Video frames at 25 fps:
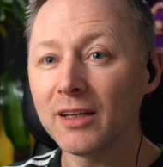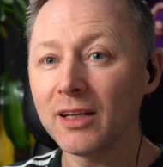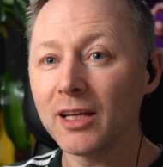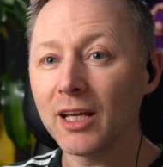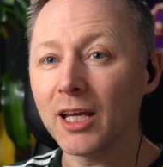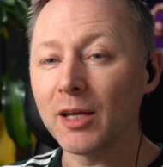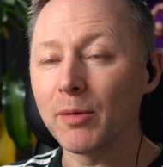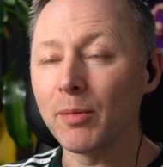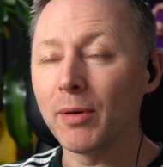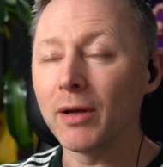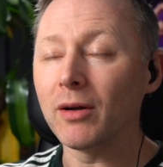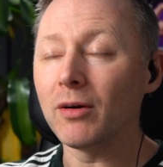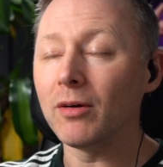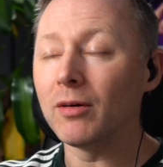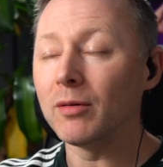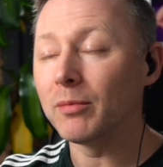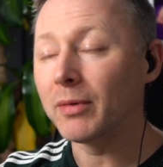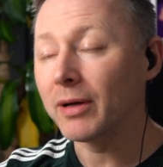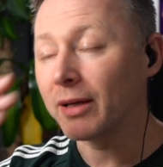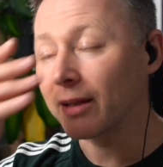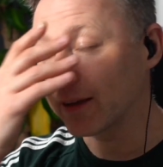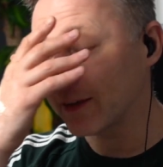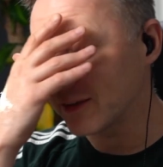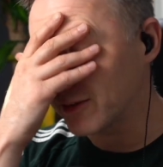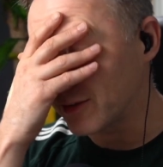He went, oh
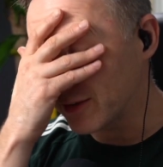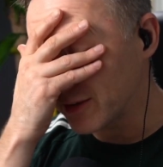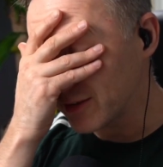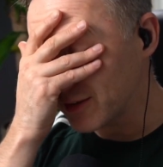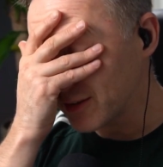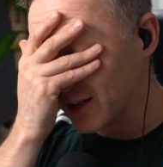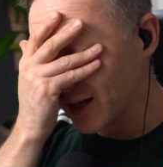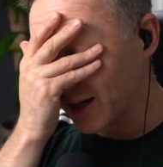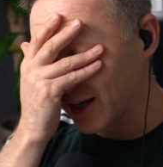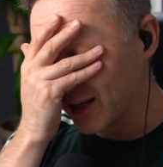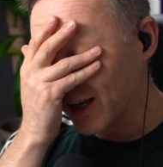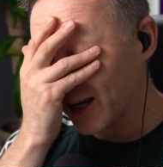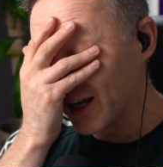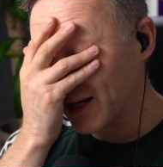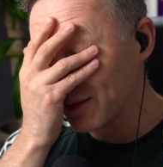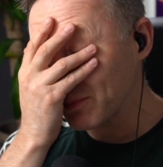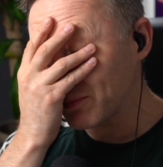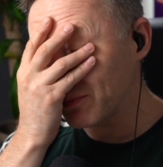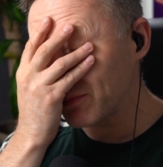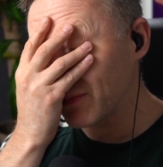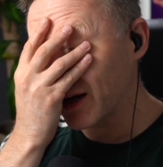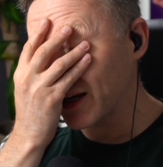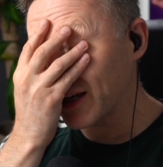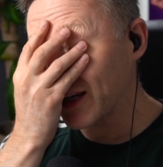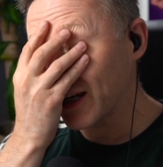my God, I
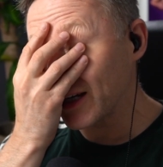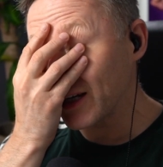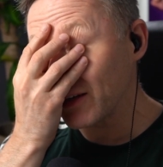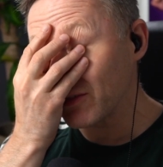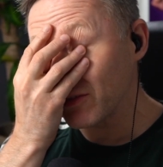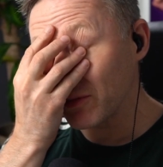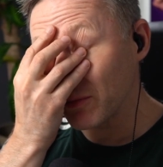can't even